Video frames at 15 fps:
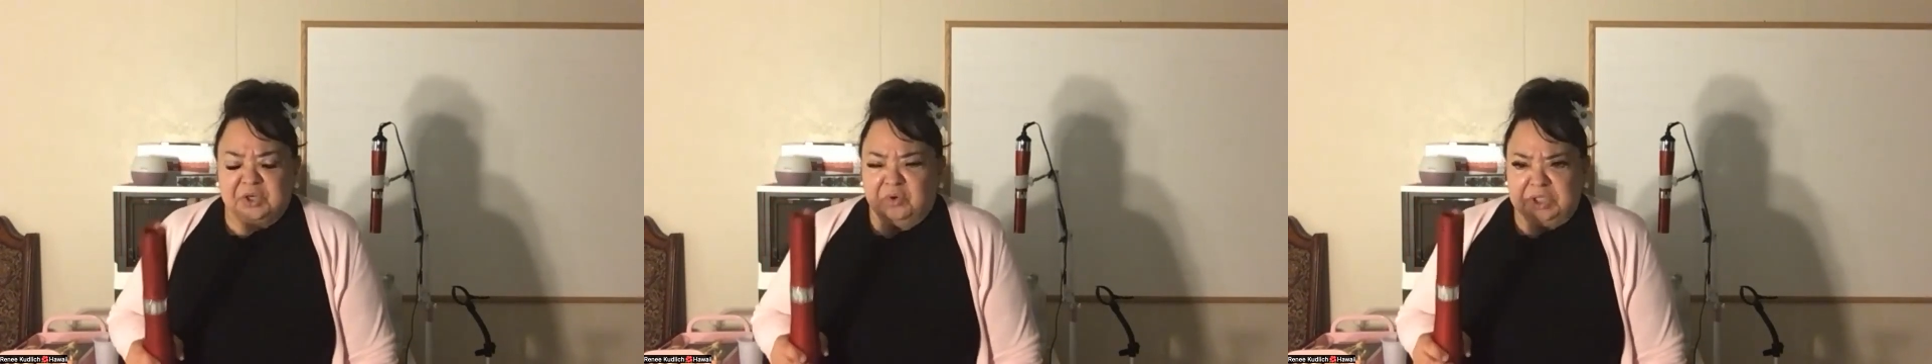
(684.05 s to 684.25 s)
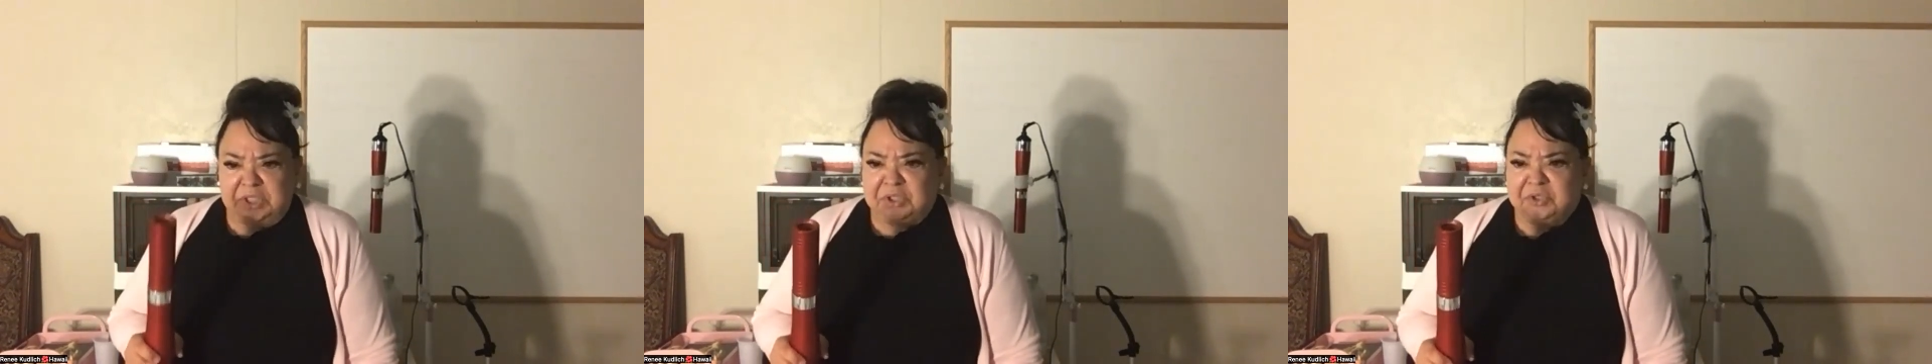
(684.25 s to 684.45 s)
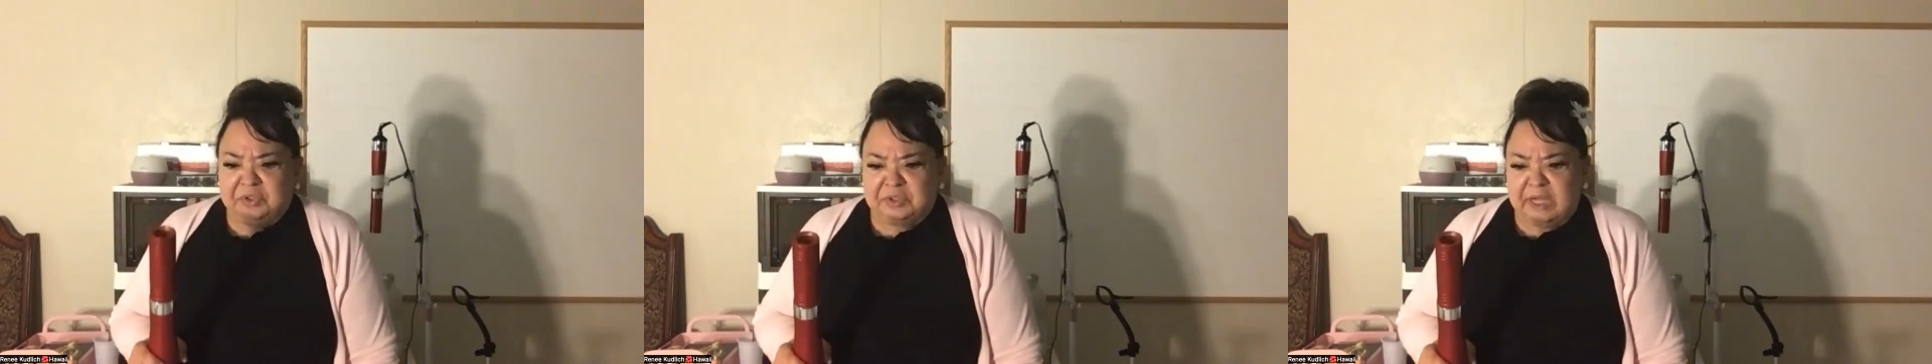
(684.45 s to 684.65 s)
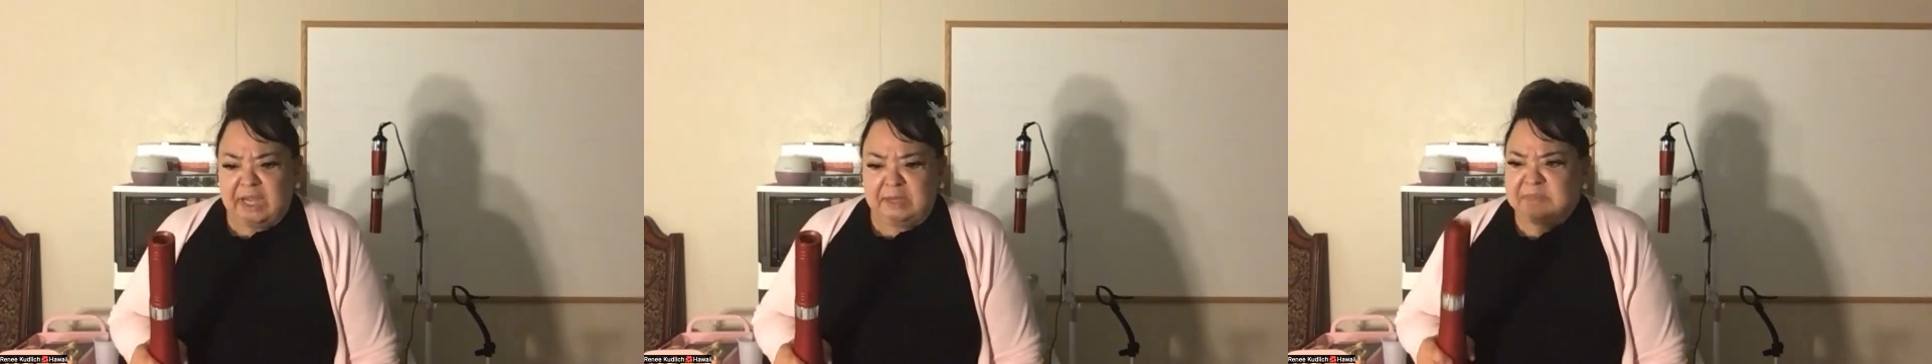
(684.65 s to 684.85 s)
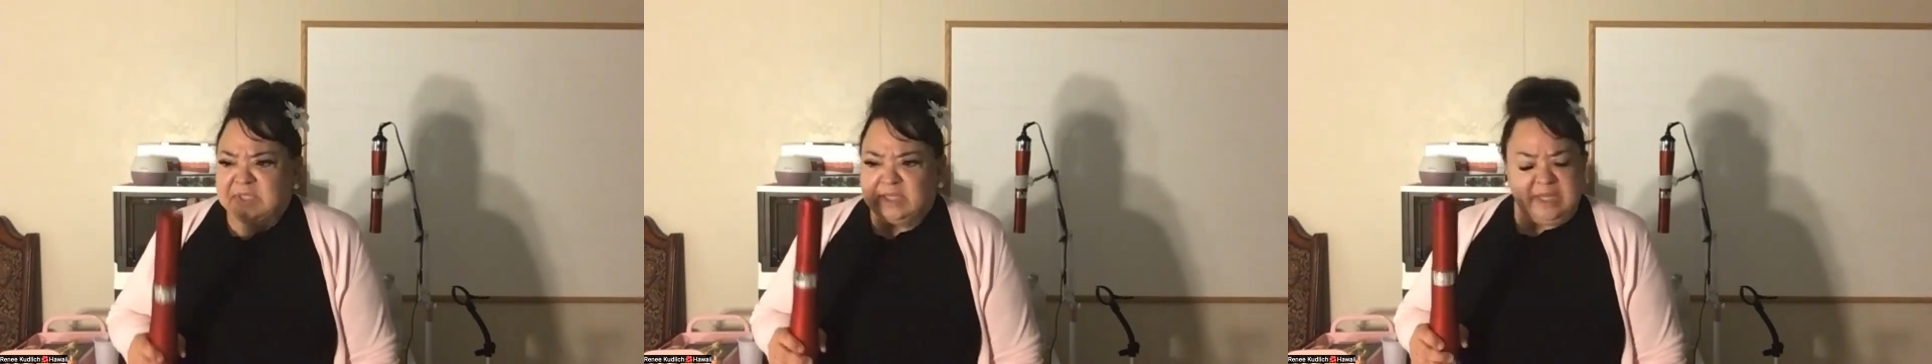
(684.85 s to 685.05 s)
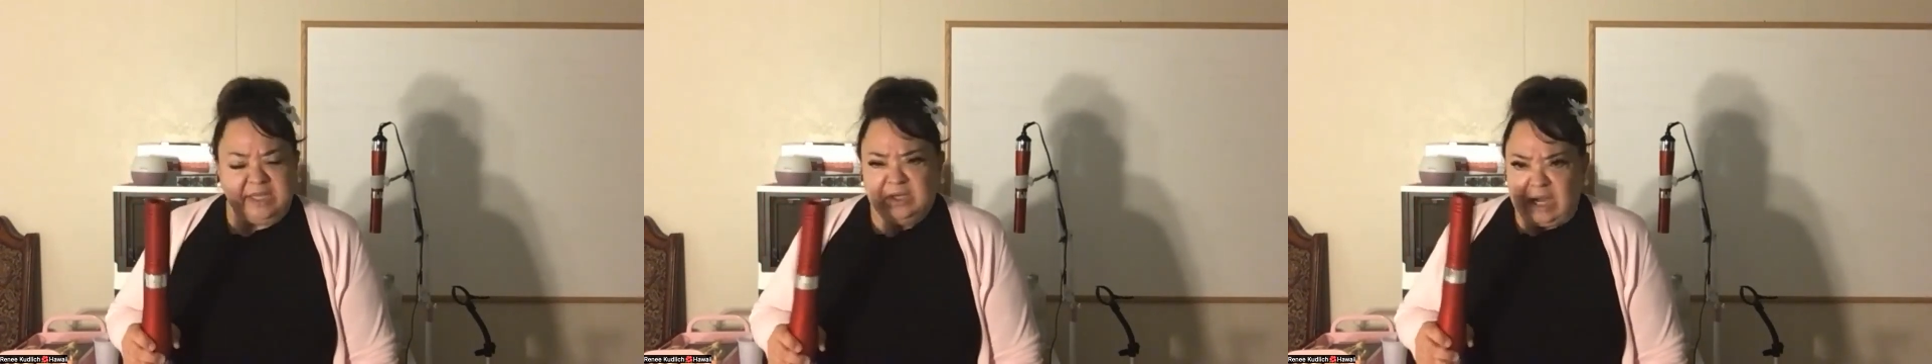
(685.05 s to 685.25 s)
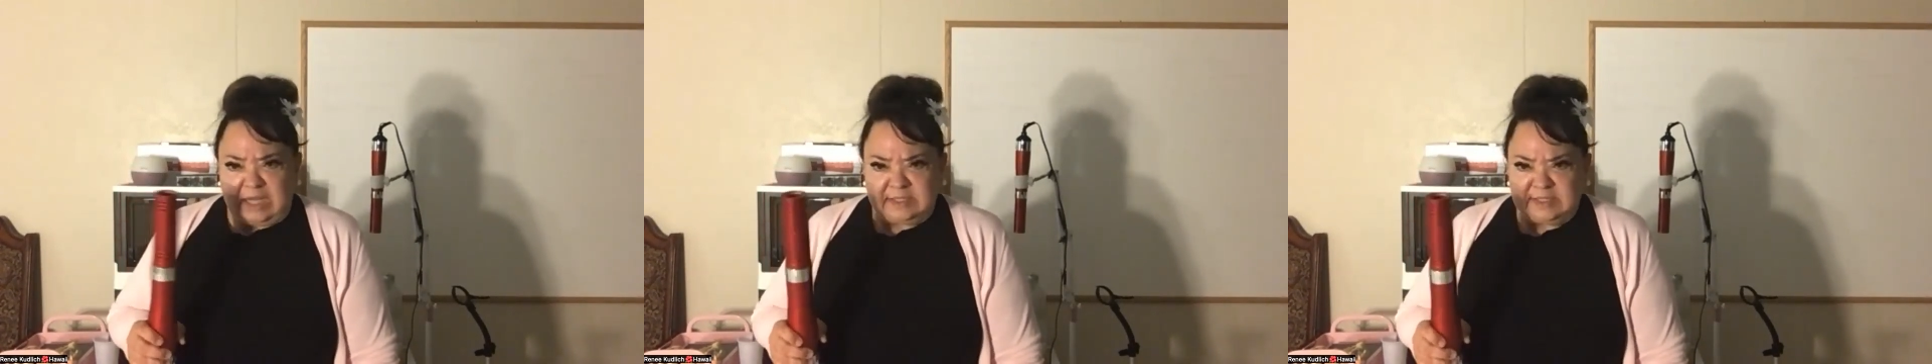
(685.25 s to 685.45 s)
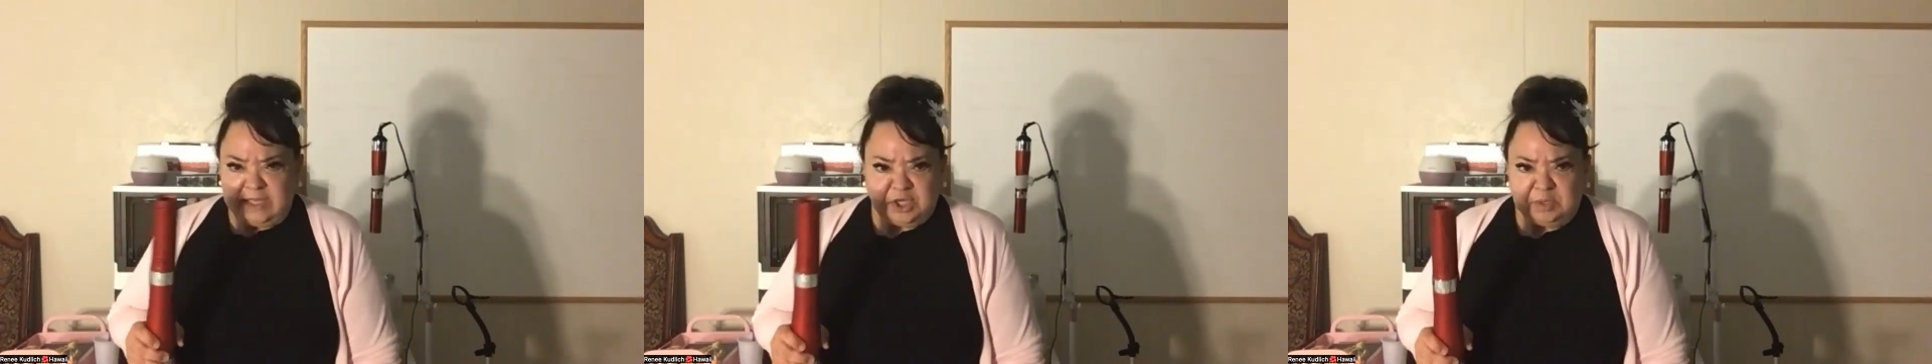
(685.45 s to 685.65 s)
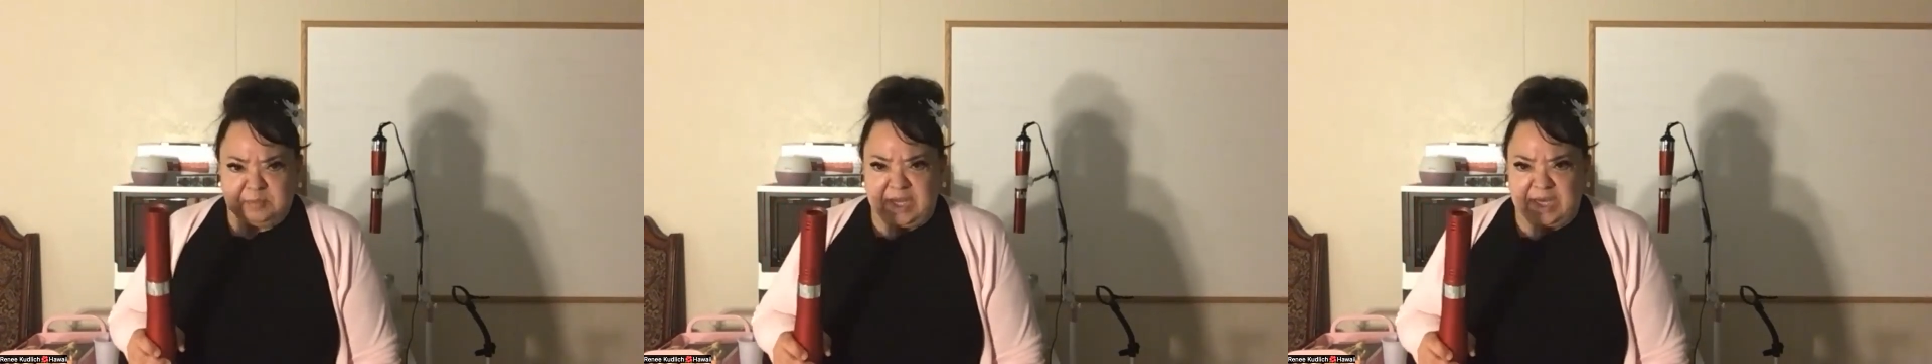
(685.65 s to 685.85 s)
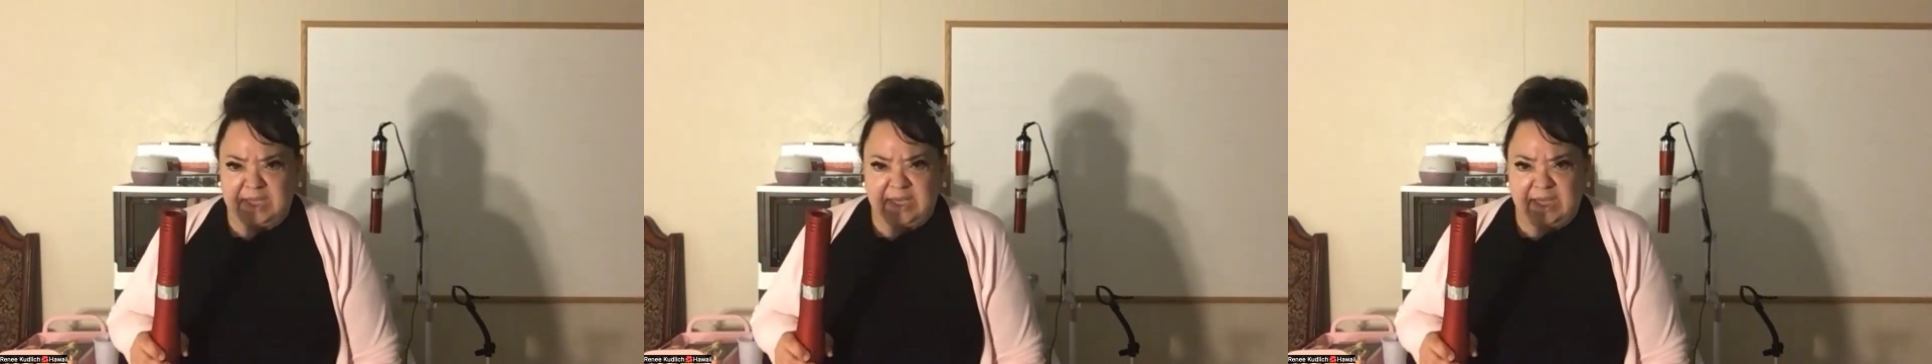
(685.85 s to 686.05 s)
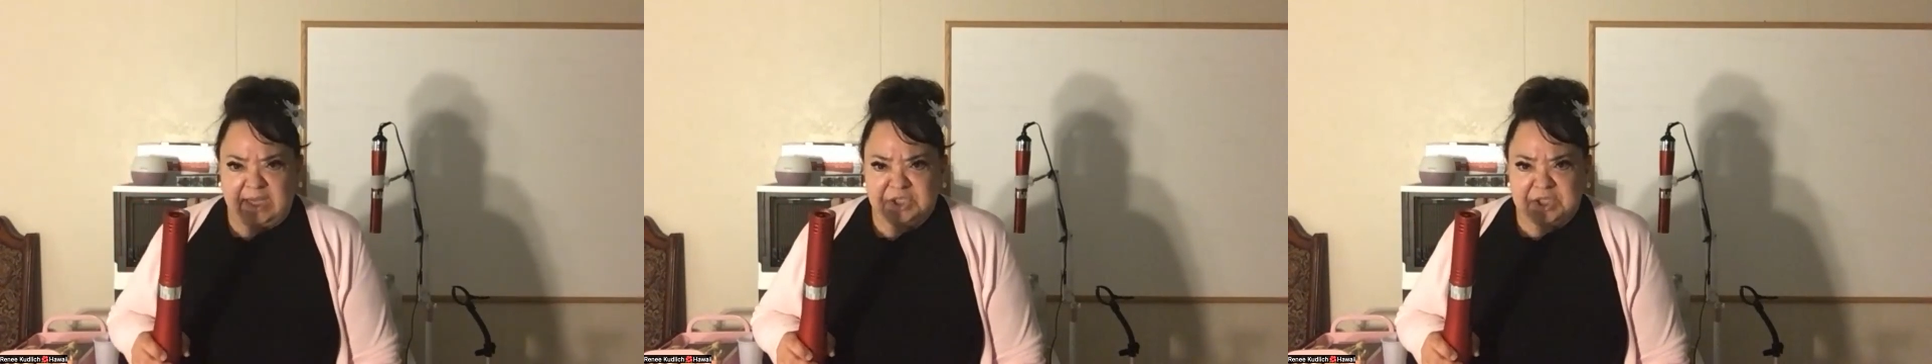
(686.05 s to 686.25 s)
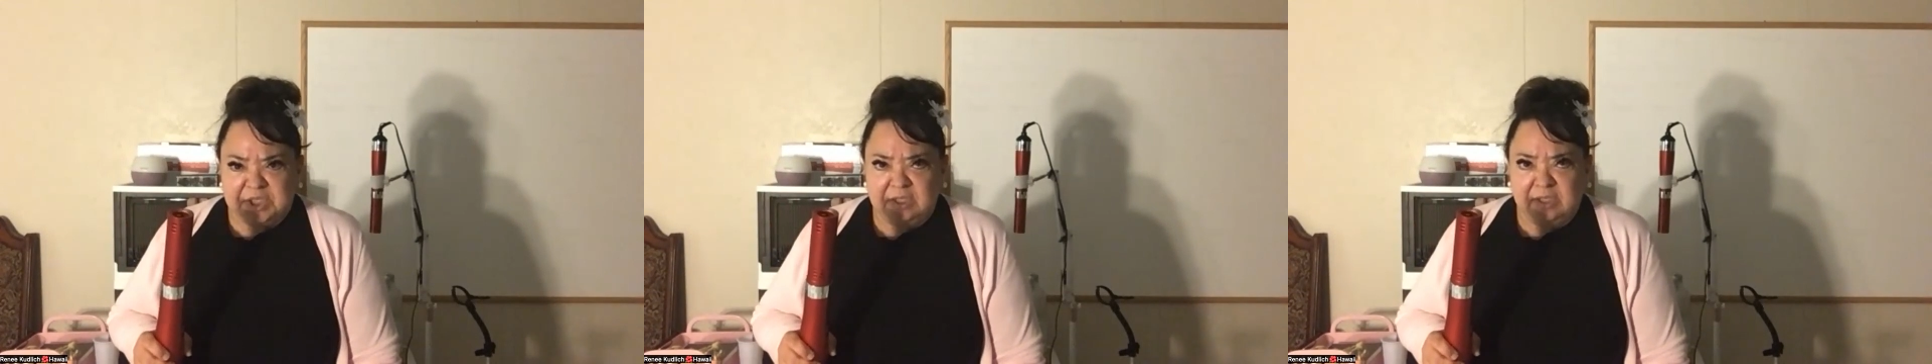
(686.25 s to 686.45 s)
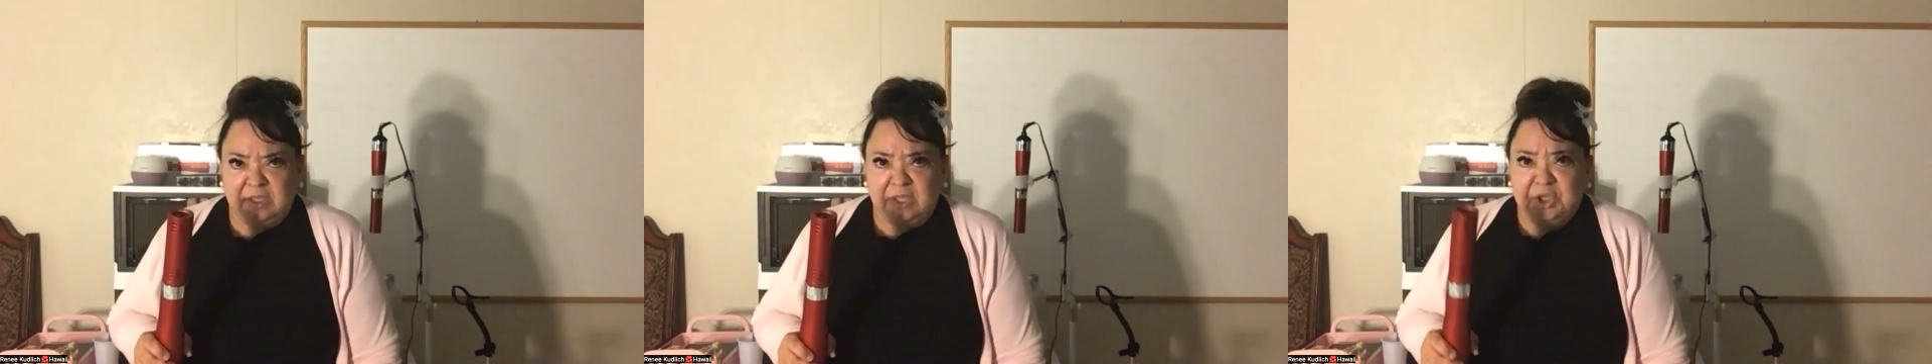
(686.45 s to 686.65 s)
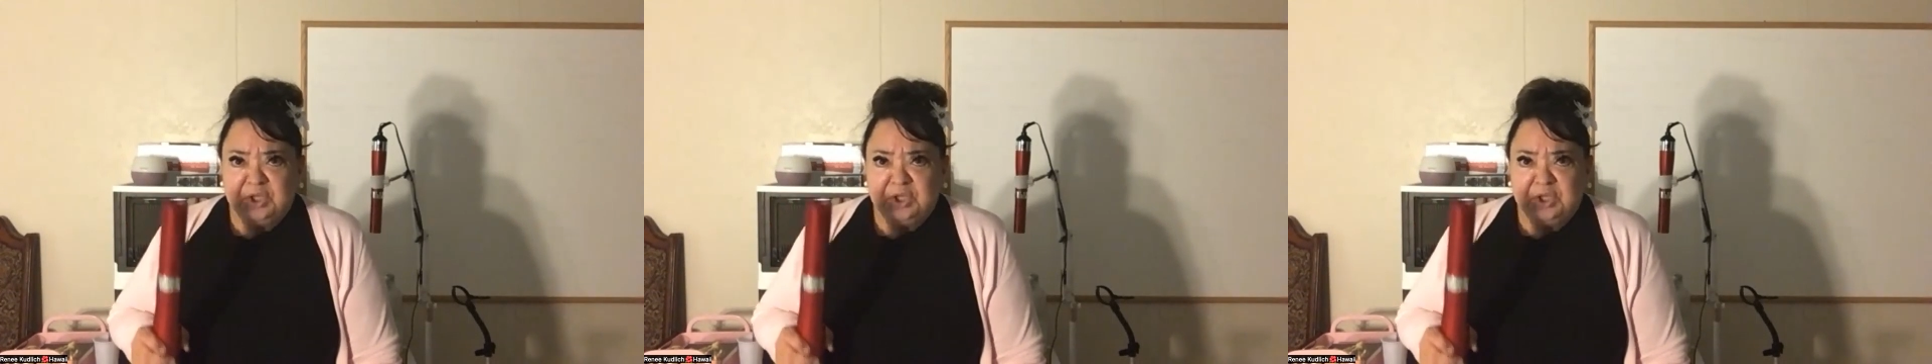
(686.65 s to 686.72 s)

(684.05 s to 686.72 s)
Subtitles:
only 2 times and then not take your medication?